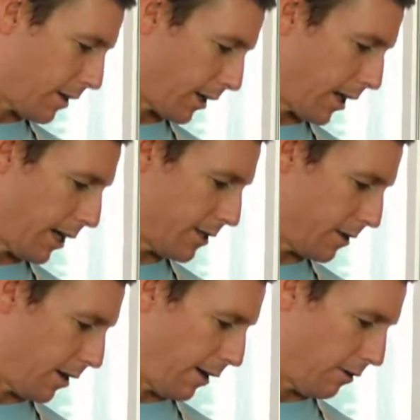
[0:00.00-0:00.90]
in case
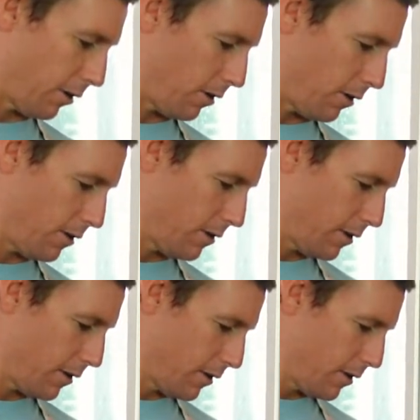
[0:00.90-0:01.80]
you have a little
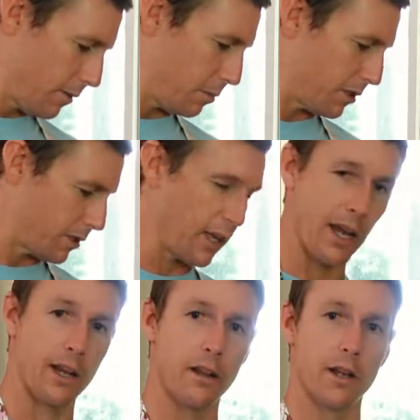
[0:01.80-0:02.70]

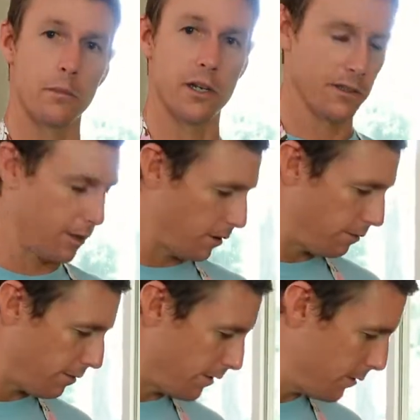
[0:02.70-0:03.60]
mistake like
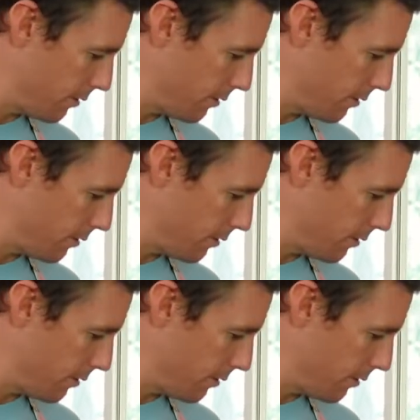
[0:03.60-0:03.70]
myself.